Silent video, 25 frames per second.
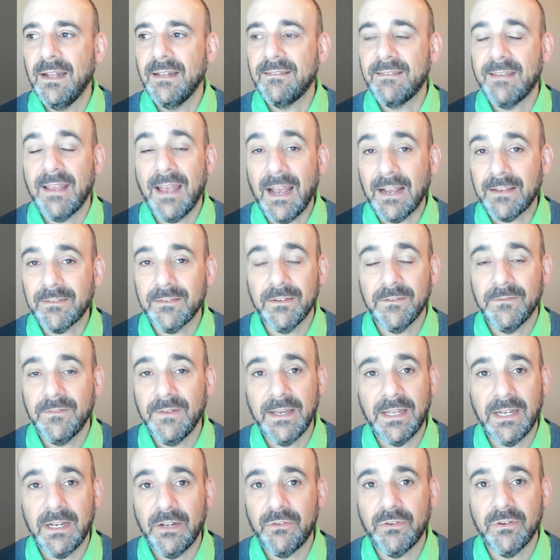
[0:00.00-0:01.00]
tax
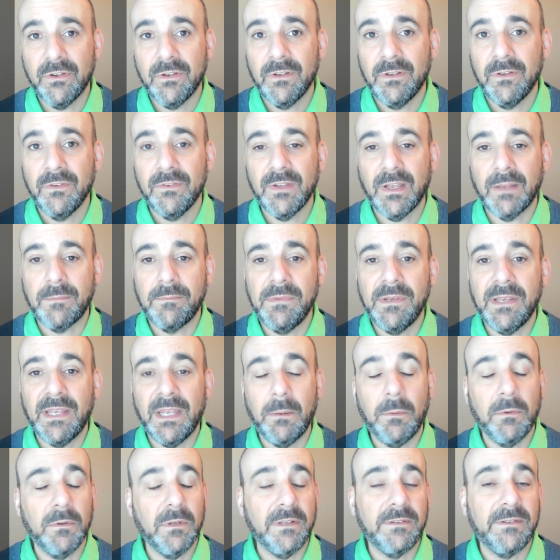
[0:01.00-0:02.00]
advantages like being
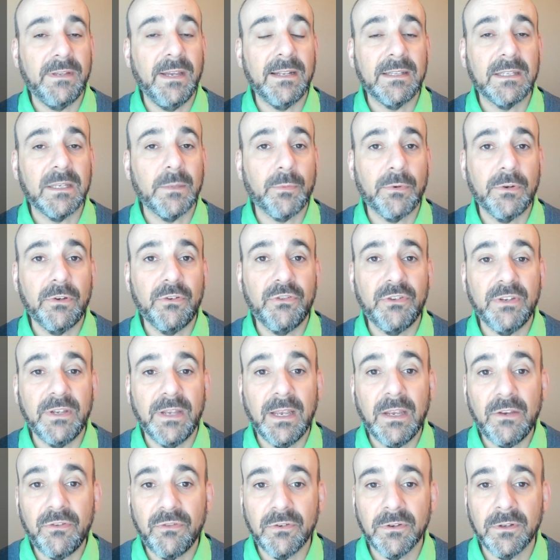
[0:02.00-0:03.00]
able to take
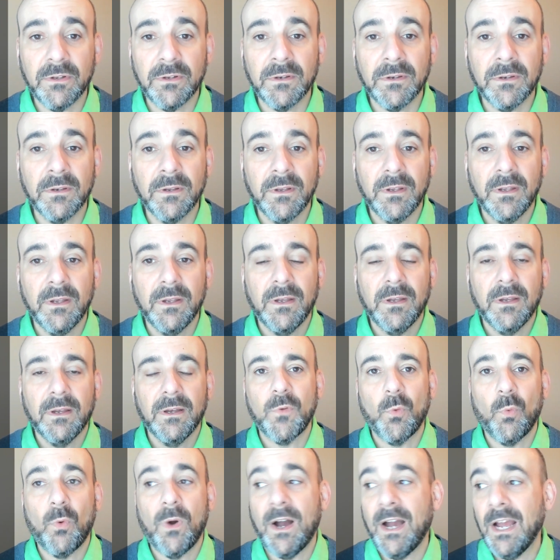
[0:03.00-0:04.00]
depreciation.
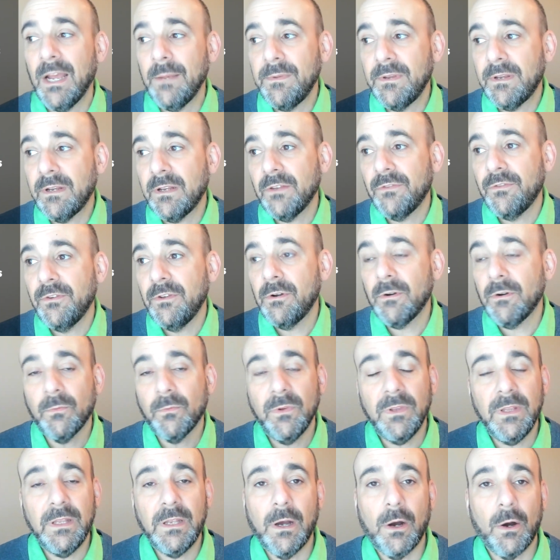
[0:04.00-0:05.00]
Why? Because you
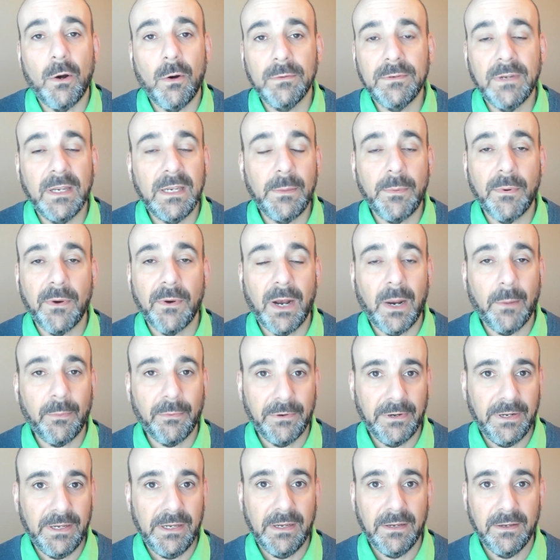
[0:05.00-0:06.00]
really own any
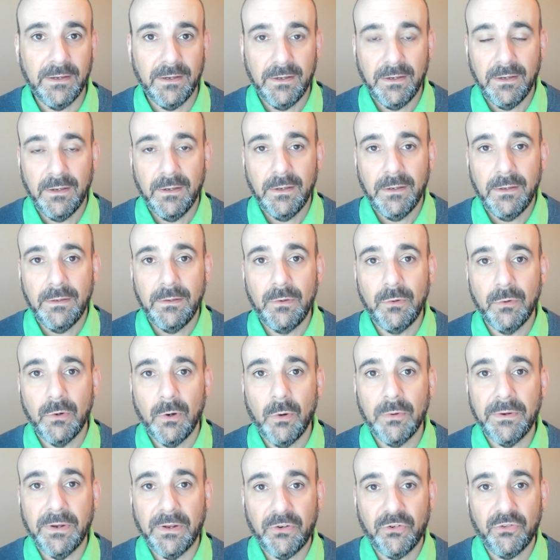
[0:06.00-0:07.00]
property. You
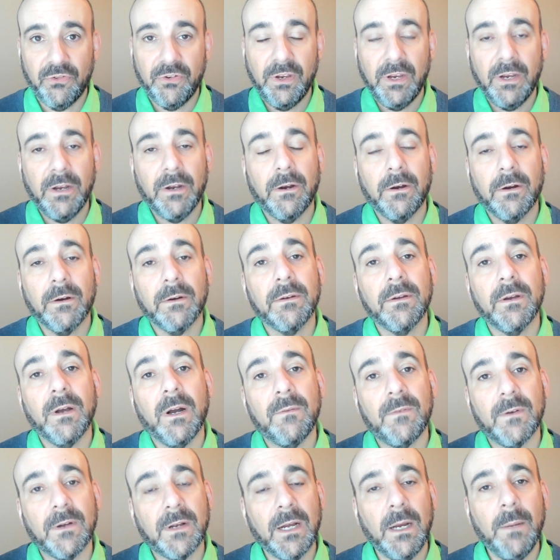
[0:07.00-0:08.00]
own a share
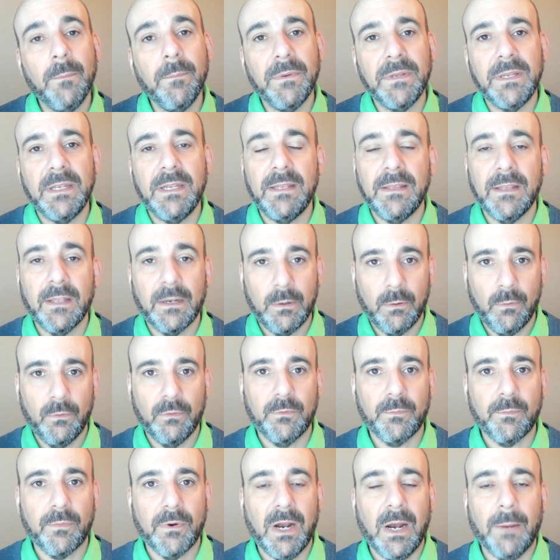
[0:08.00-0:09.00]
of a company that
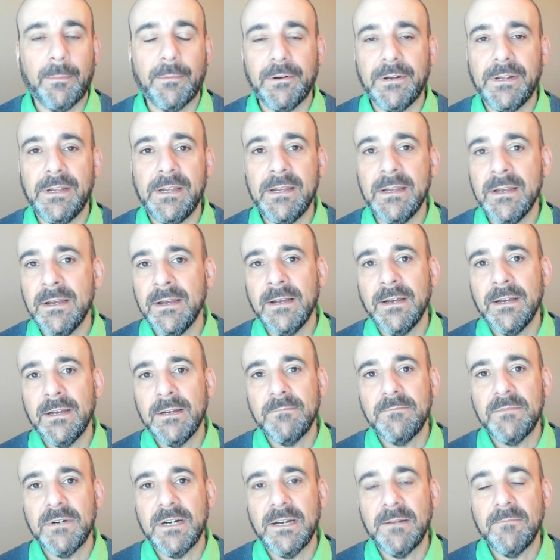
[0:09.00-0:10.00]
owns property,
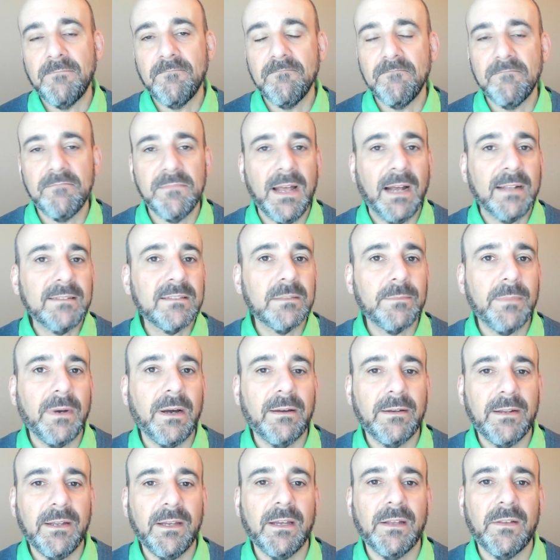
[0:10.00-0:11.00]
but that's
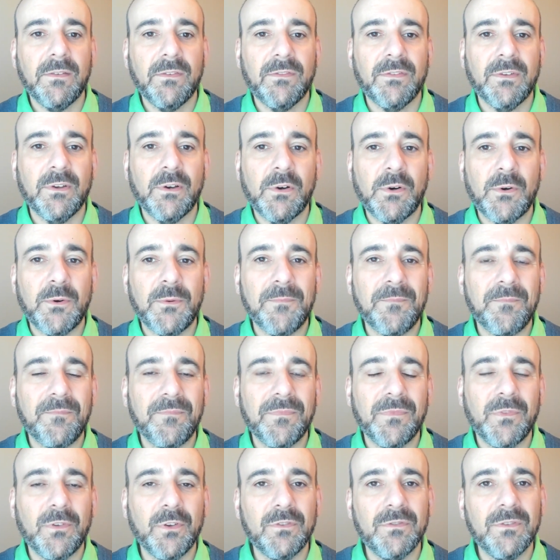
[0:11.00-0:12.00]
about it. So
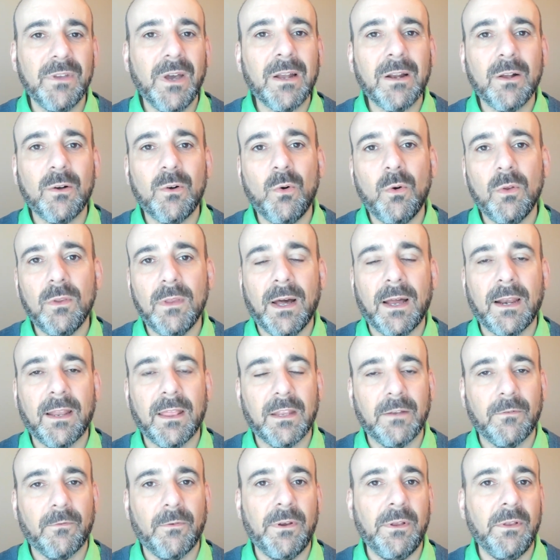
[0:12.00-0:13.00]
there's not a whole lot of
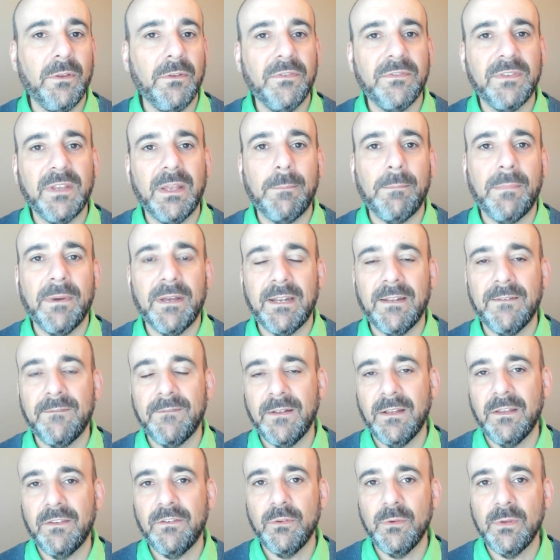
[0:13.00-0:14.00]
the real estate
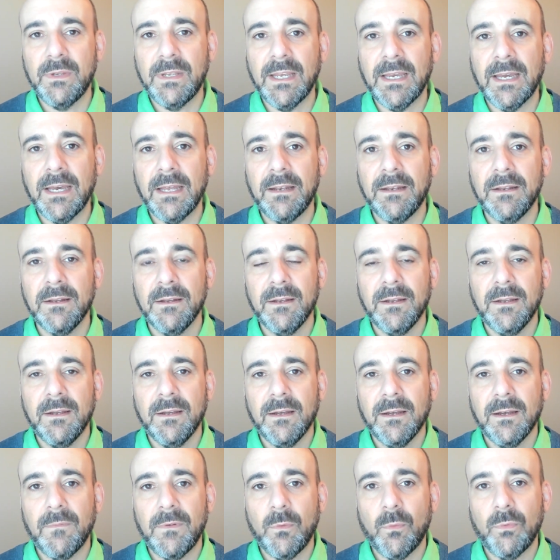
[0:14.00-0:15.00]
benefits you get
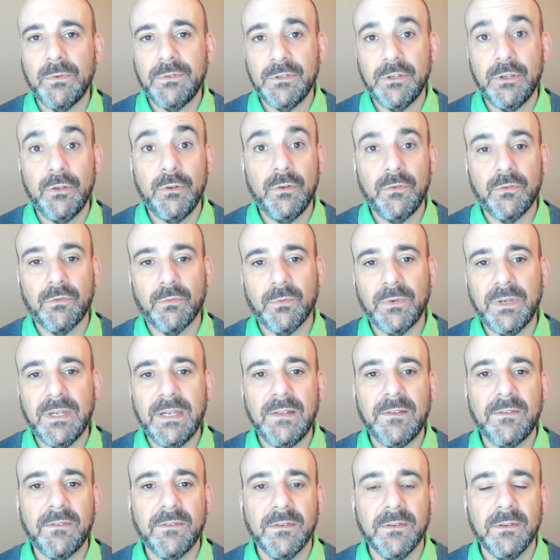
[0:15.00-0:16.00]
when you use
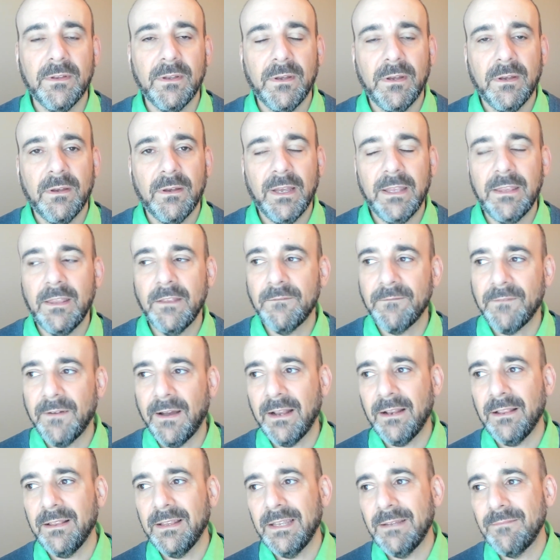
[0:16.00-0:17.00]
REITs. And then
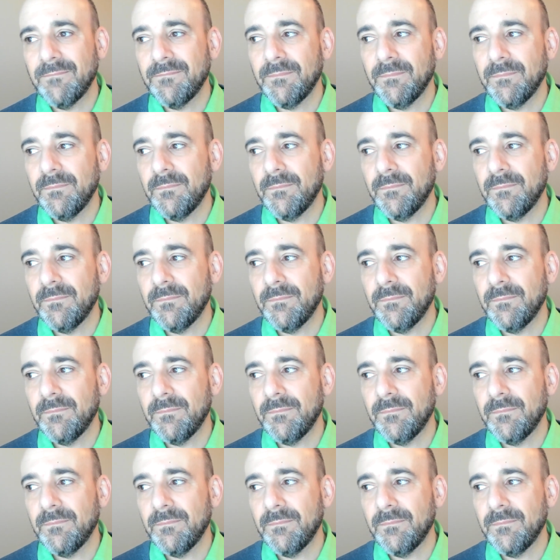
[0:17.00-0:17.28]
finally,